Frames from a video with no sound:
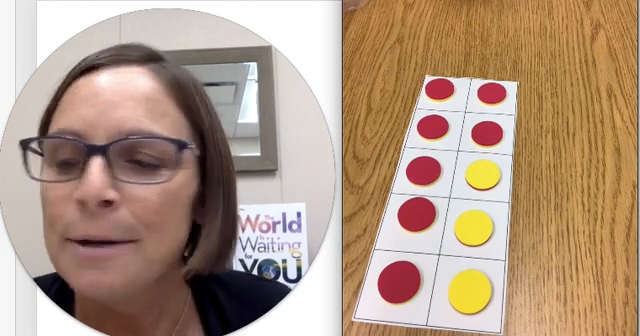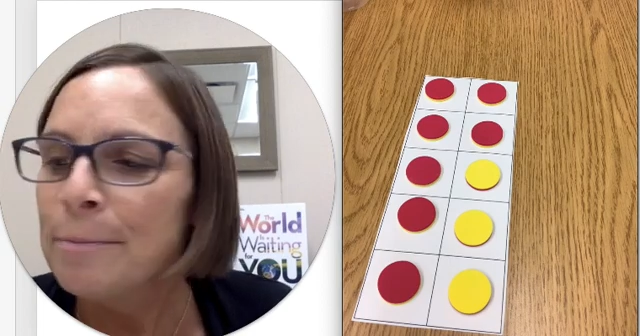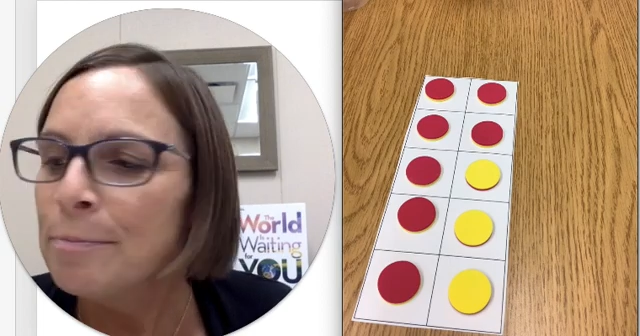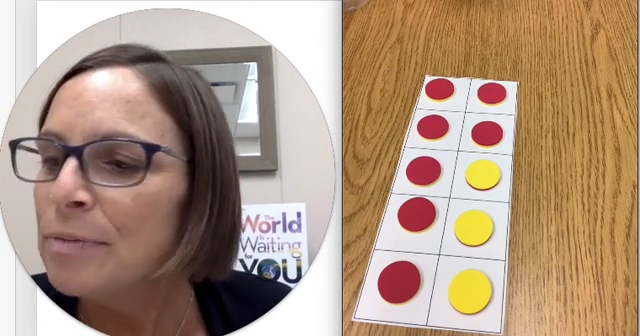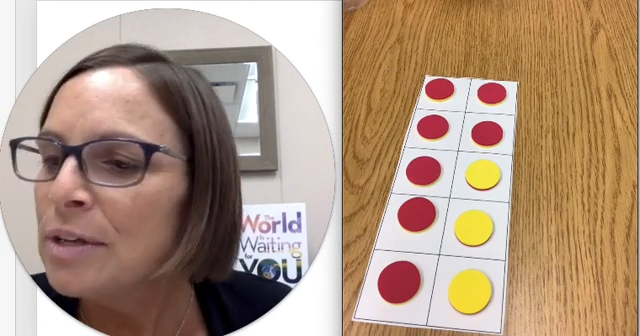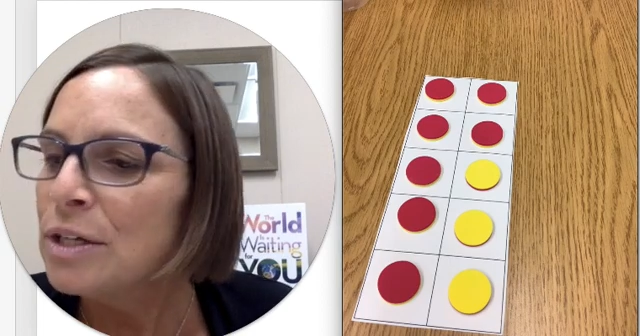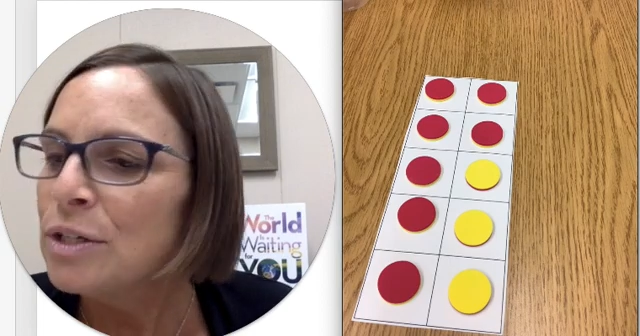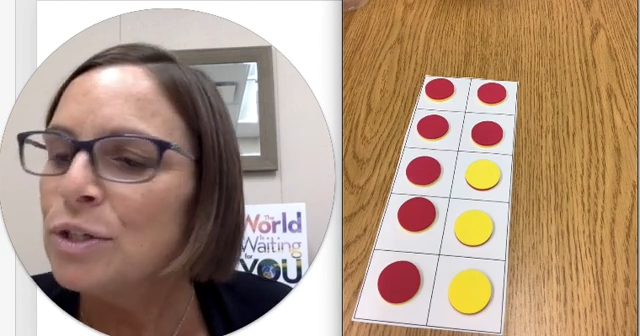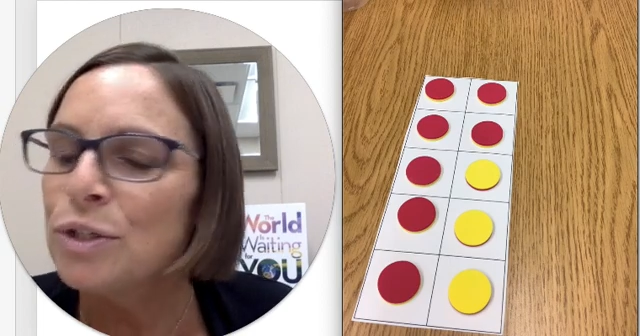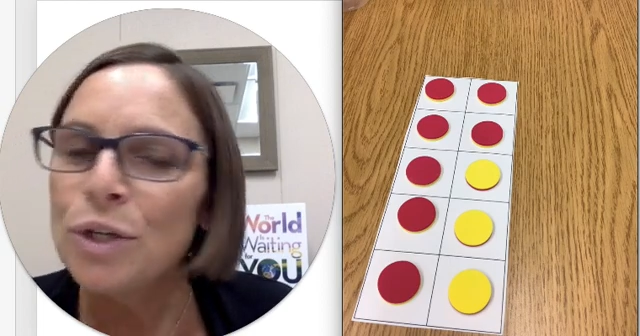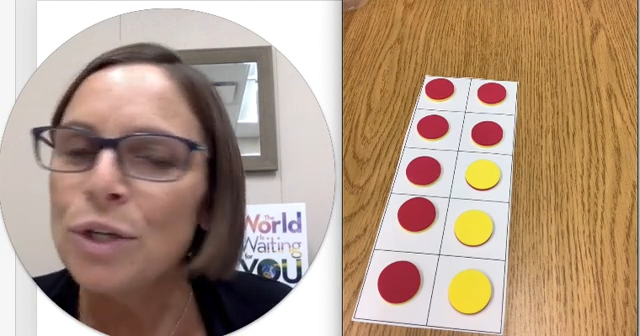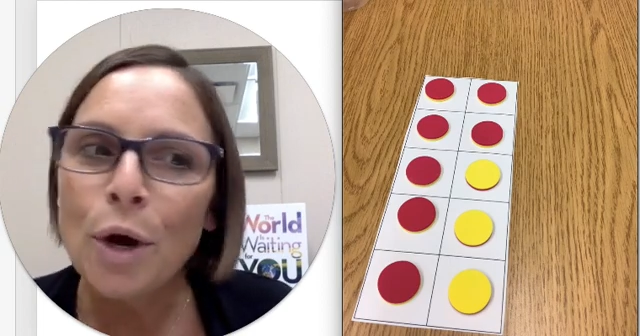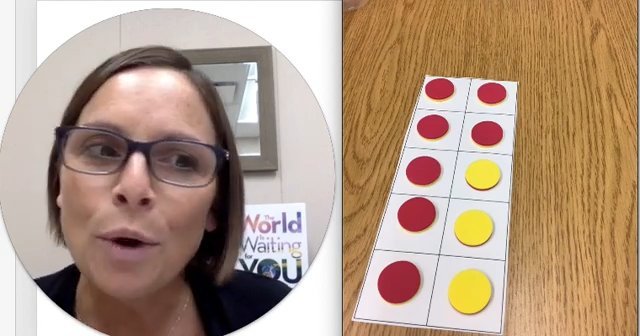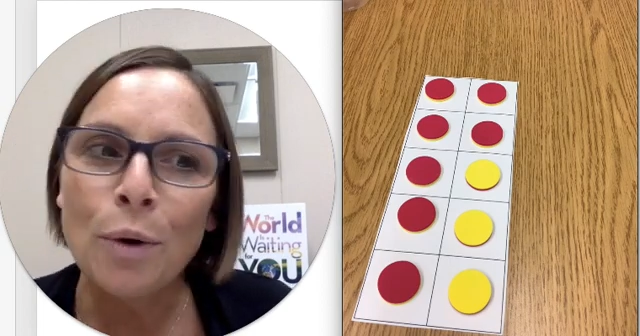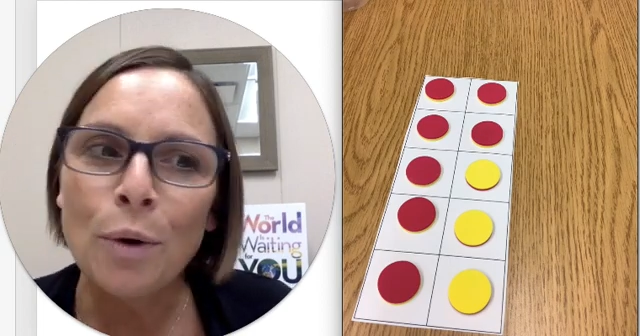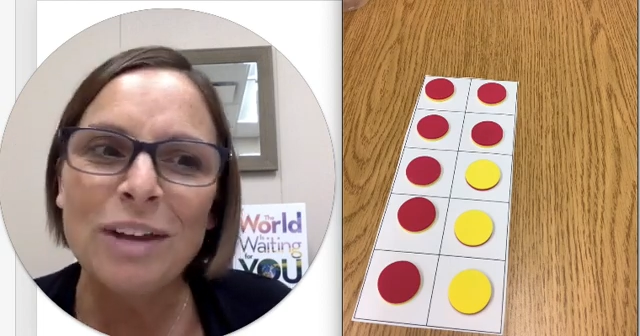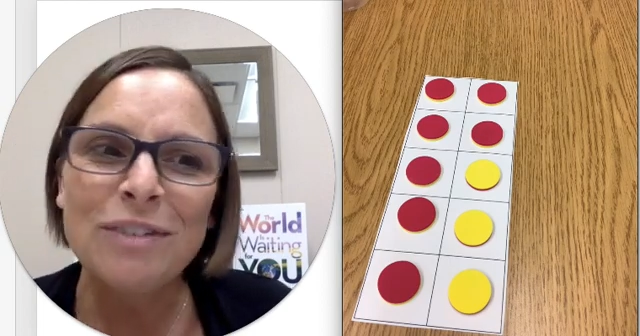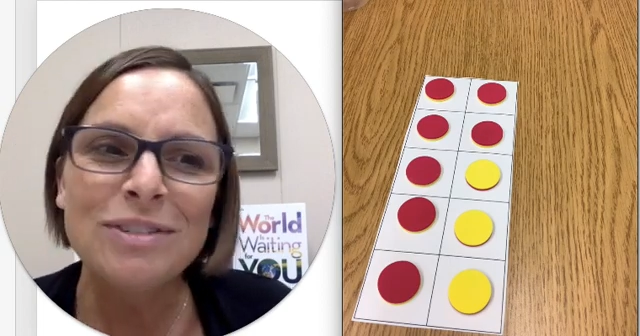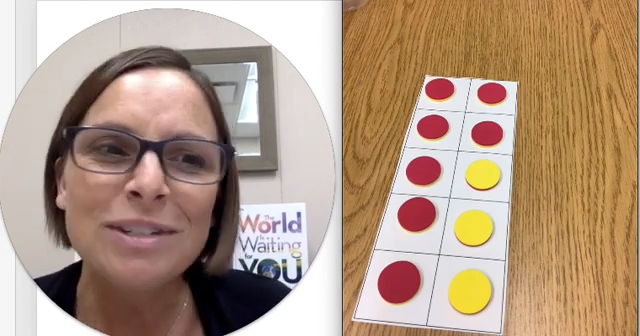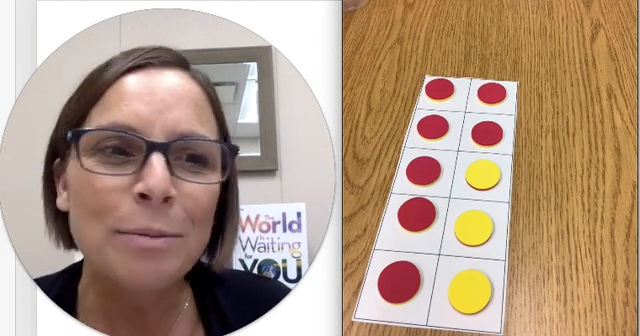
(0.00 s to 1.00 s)
So
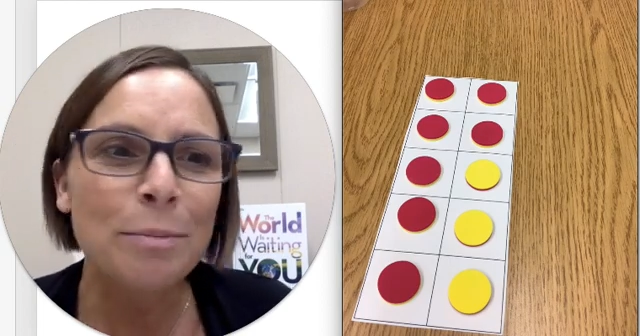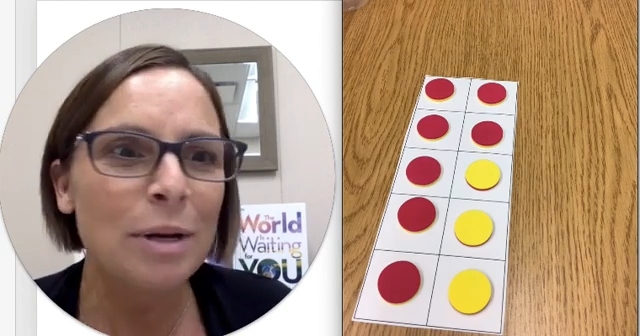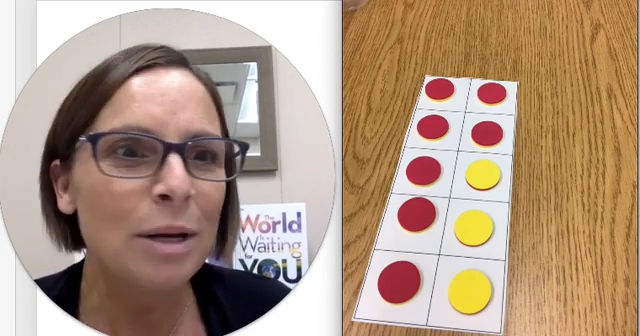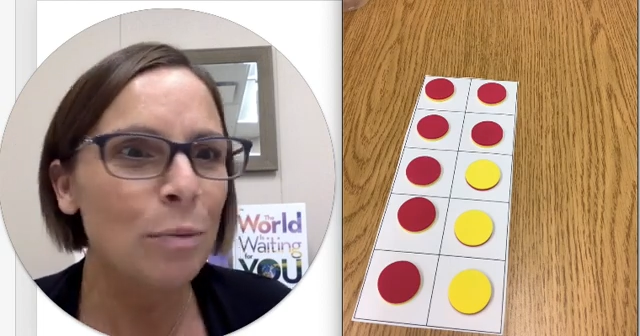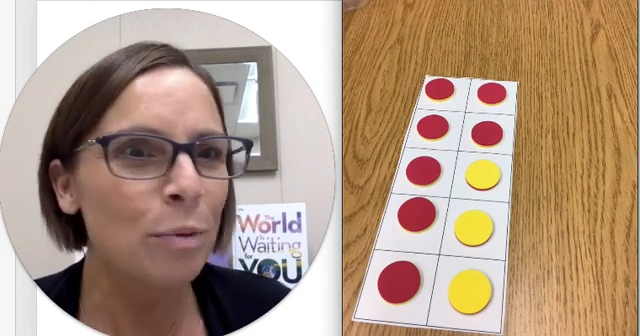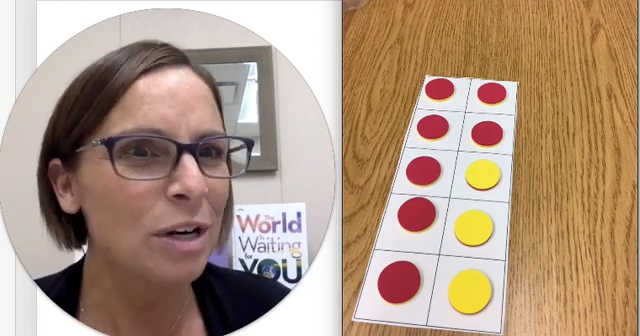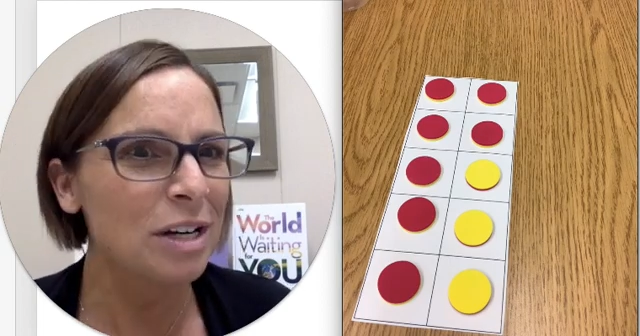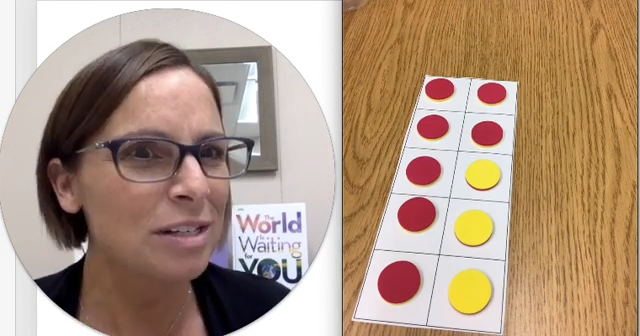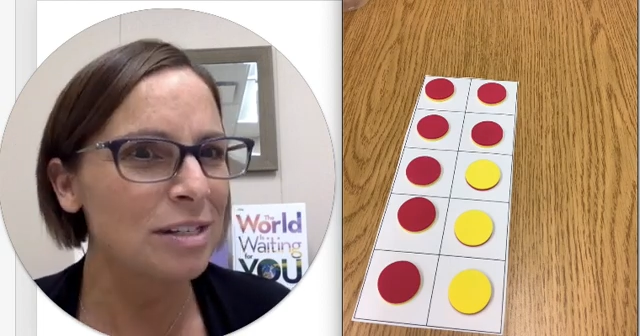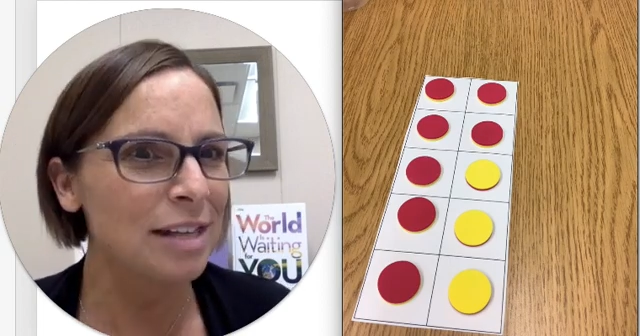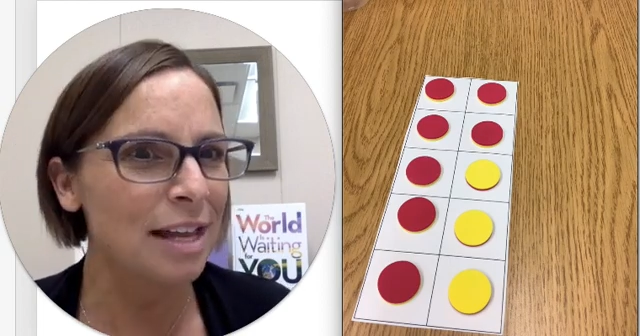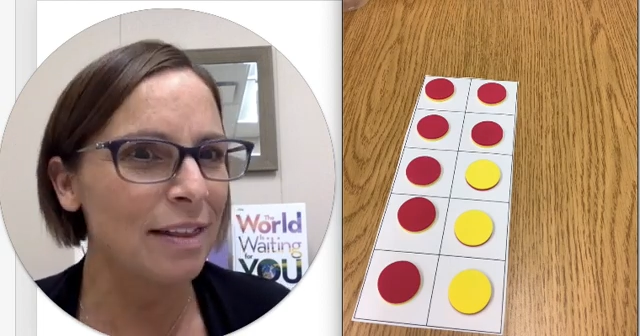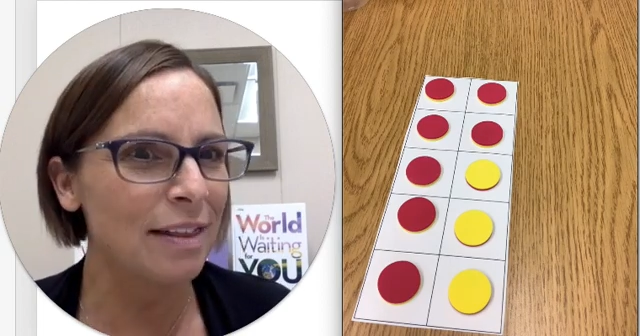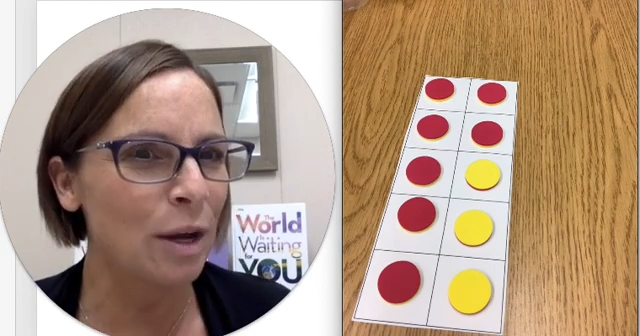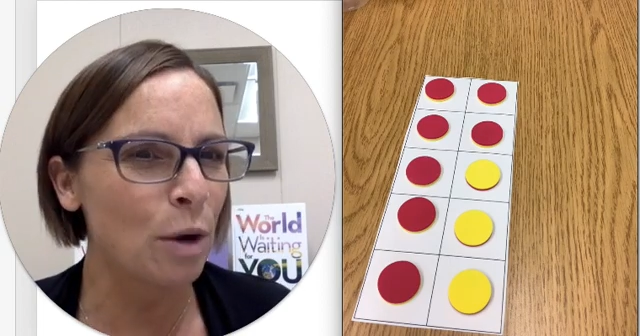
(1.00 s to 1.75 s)
if somebody were to say, like,